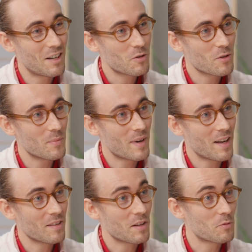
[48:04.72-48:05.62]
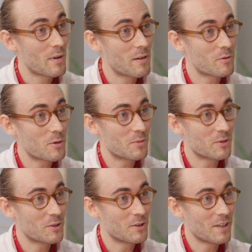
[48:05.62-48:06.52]
outdoor baths and 12
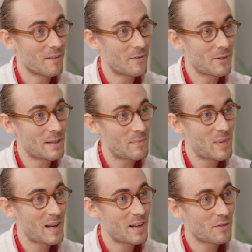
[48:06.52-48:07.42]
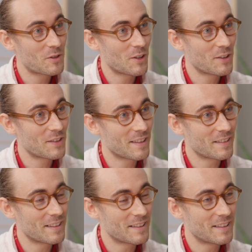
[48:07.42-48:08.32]
rooms. So you have really plenty of choice
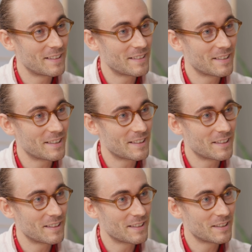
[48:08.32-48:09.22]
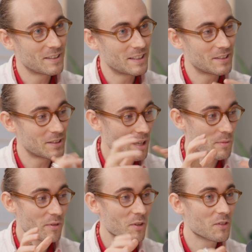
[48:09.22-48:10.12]
in the
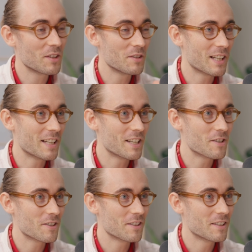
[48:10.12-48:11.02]
type of onsen you can enjoy.